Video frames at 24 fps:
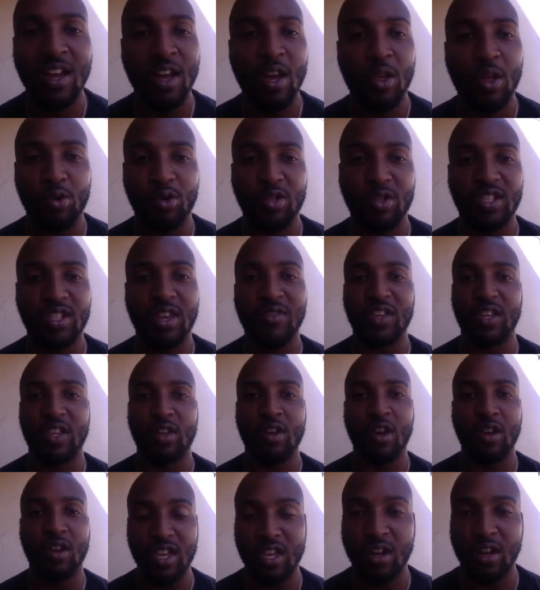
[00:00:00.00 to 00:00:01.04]
They're just giving
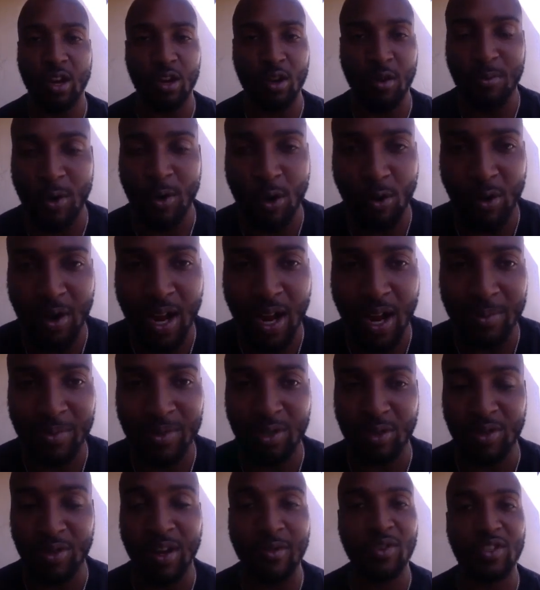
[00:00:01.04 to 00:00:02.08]
cookie cutter programs.
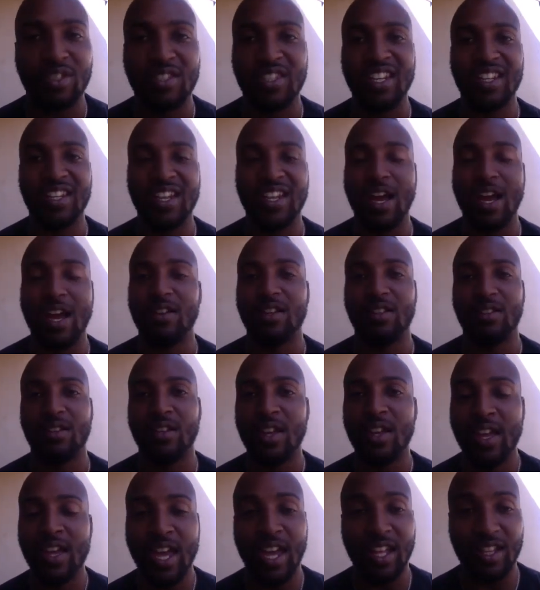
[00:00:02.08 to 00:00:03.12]
They're never sitting down and
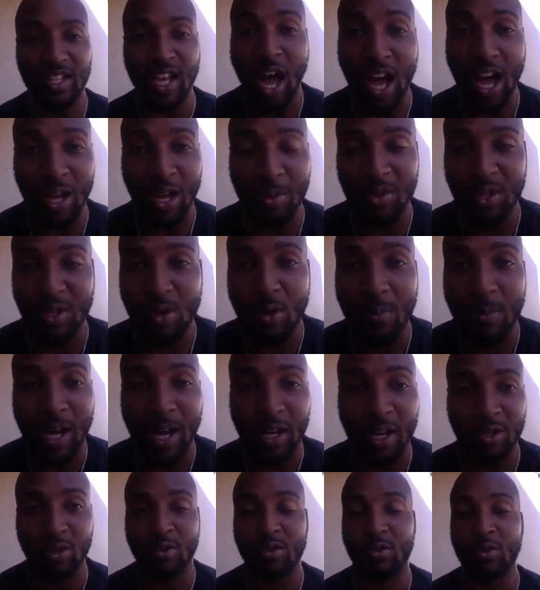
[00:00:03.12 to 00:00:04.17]
talking with you
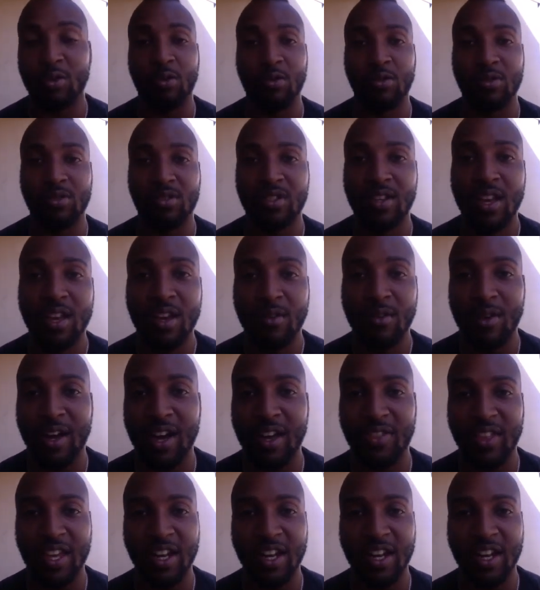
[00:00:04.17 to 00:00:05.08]
about your goals, right?